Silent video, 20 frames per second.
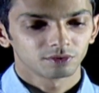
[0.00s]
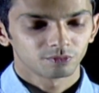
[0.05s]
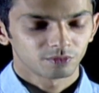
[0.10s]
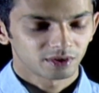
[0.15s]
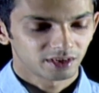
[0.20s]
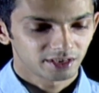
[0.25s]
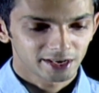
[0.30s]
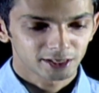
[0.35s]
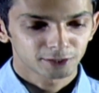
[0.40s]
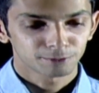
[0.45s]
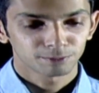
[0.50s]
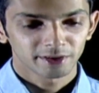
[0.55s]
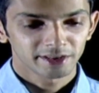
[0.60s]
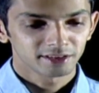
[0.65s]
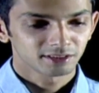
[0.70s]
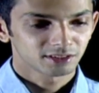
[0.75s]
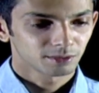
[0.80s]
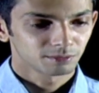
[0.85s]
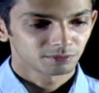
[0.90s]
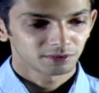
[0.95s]
when he
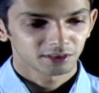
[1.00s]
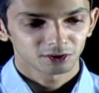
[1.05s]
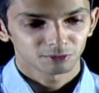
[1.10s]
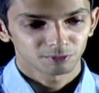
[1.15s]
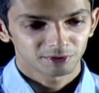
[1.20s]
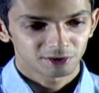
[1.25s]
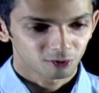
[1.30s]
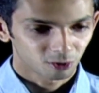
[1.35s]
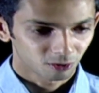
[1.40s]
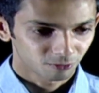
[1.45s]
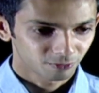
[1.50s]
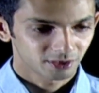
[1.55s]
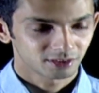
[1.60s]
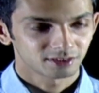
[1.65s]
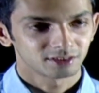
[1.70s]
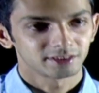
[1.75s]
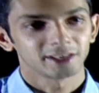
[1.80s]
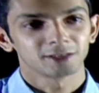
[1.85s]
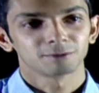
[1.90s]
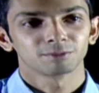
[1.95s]
explains something to me, he
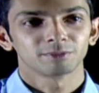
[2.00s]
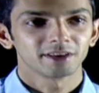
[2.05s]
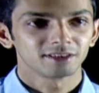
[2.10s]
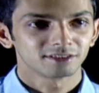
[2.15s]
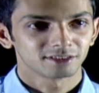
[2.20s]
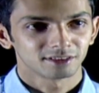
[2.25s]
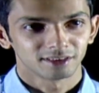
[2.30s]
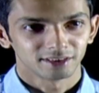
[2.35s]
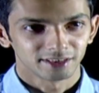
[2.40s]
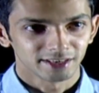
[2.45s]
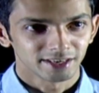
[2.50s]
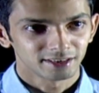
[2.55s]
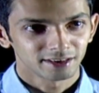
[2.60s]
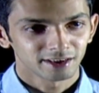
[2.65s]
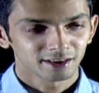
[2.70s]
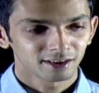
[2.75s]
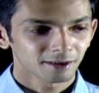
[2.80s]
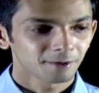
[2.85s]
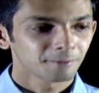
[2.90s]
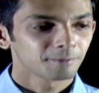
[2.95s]
always explains in
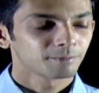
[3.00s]
detail,